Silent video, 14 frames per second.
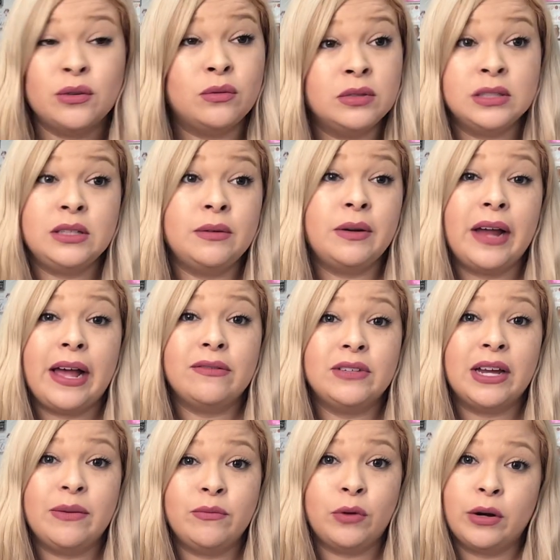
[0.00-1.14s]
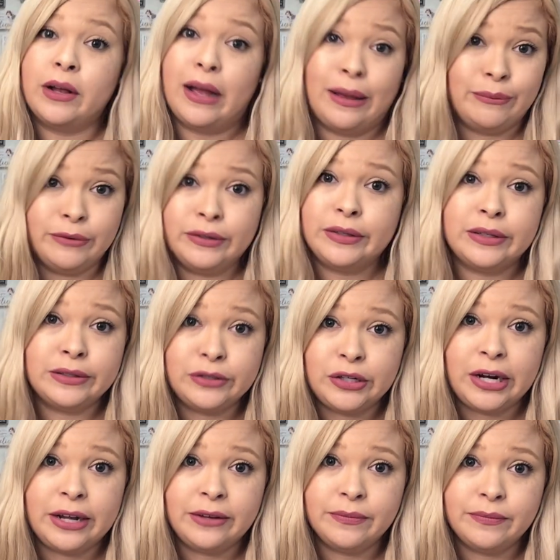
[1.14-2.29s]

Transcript: We'll see what I have time for. I'm really gonna try.